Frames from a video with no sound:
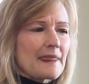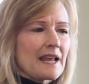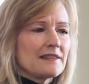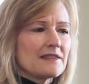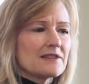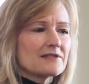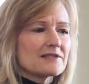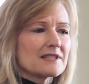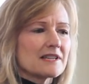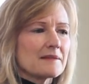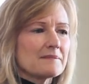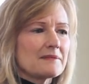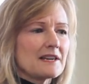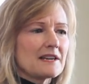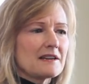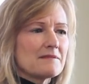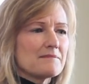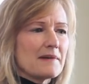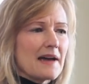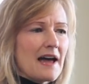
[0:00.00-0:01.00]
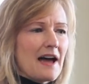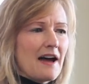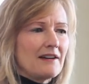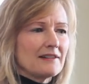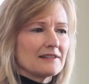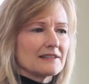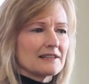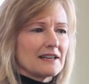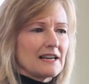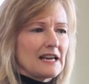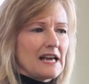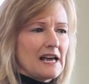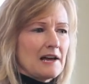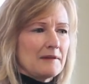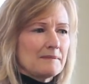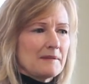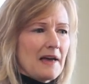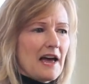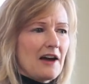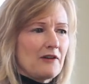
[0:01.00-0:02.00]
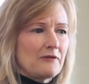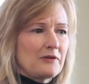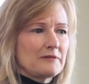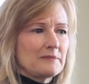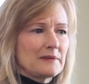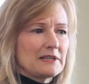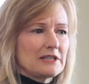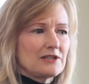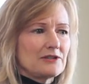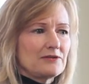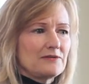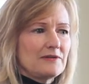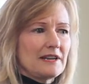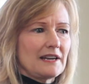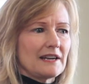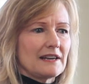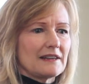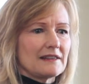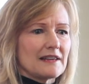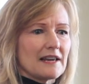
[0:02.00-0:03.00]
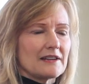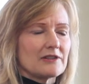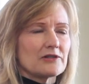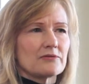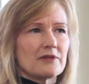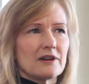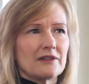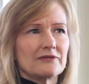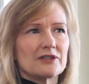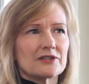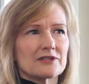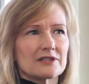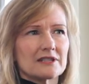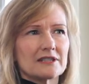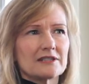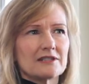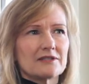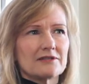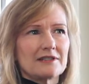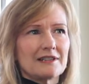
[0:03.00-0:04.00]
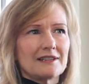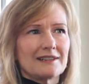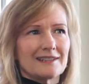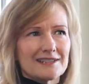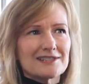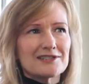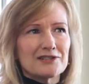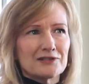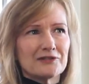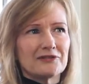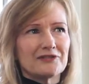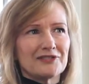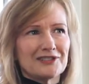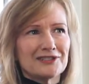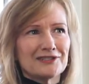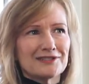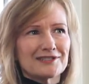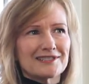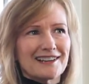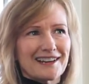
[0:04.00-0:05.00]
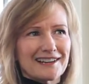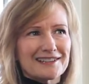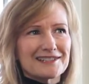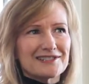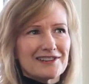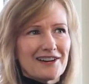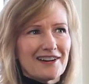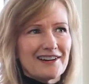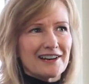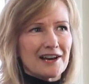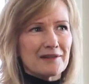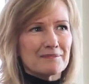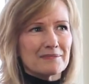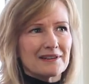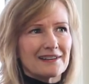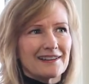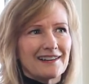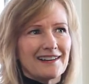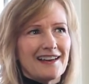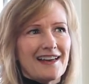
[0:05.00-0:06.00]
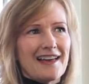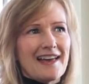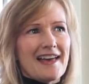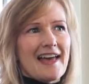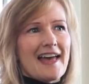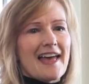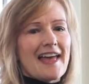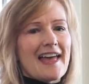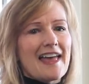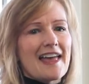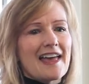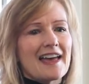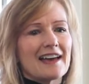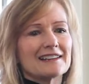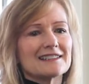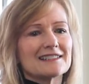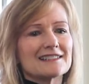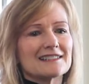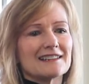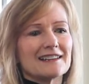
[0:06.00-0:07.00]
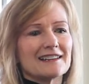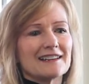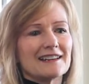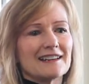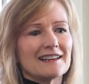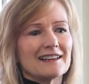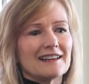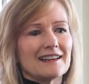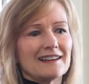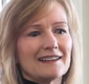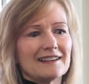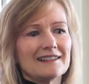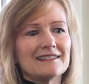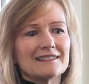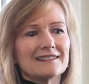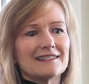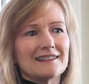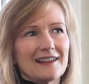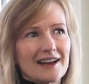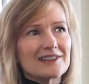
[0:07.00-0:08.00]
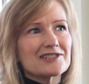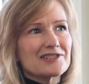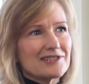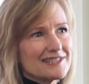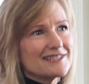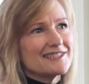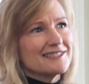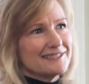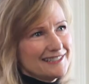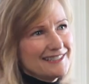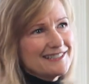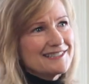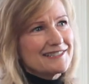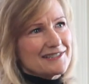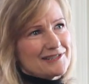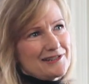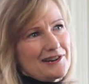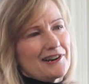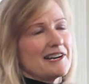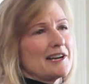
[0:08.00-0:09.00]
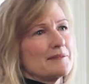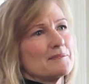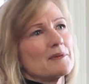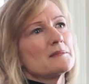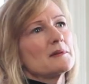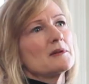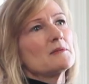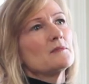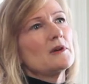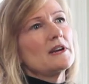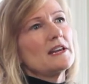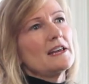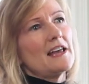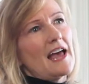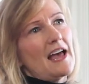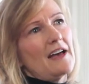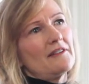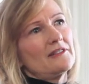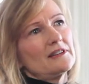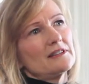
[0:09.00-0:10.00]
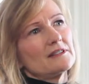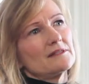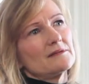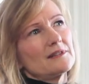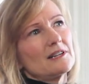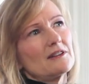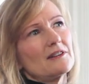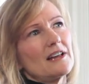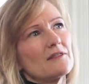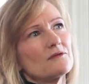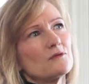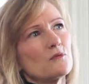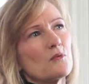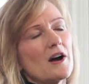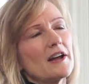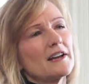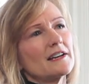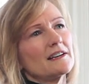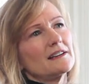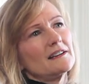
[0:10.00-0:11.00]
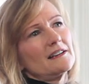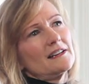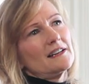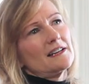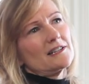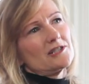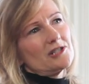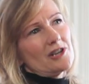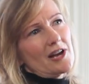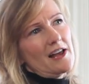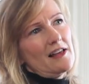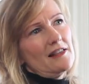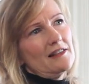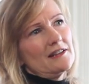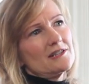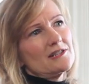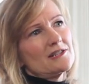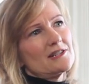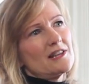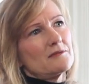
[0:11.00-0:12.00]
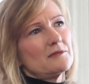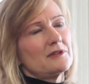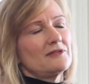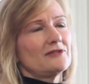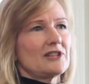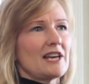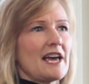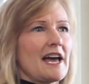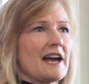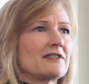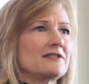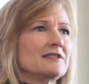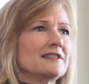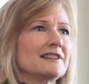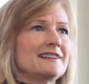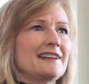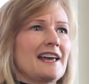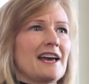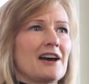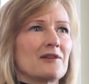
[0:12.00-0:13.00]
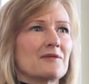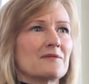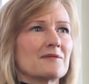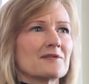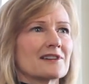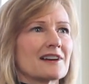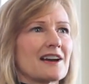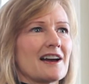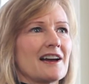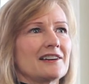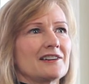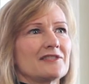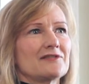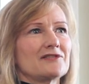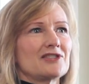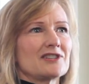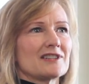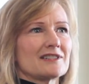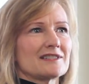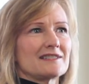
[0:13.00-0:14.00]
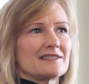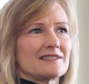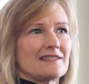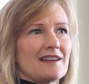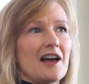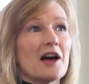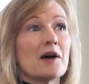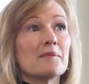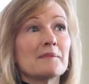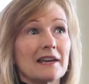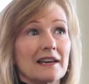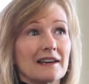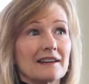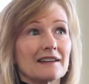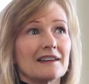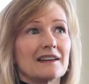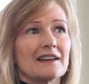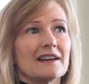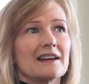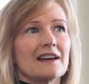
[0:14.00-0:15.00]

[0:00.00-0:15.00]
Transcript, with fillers: there's something about how we've been doing it that 12 years into it, it still feels like a startup. And it actually still is a startup. I mean, we don't have one challenge that we've tackled and now we're kind of just humming.